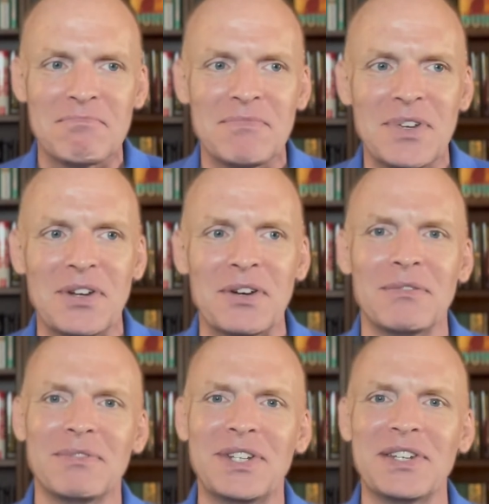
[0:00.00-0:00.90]

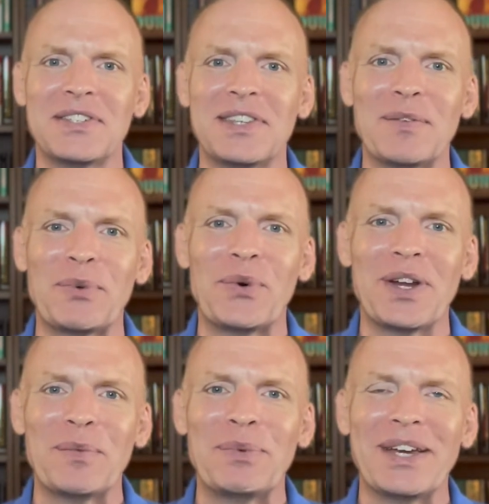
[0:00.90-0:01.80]
dissed them quite
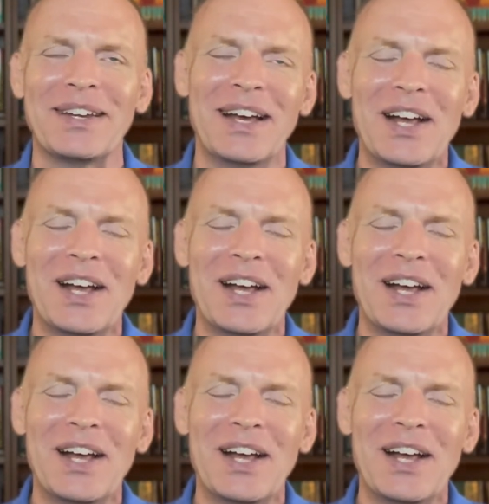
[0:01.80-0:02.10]
a bit.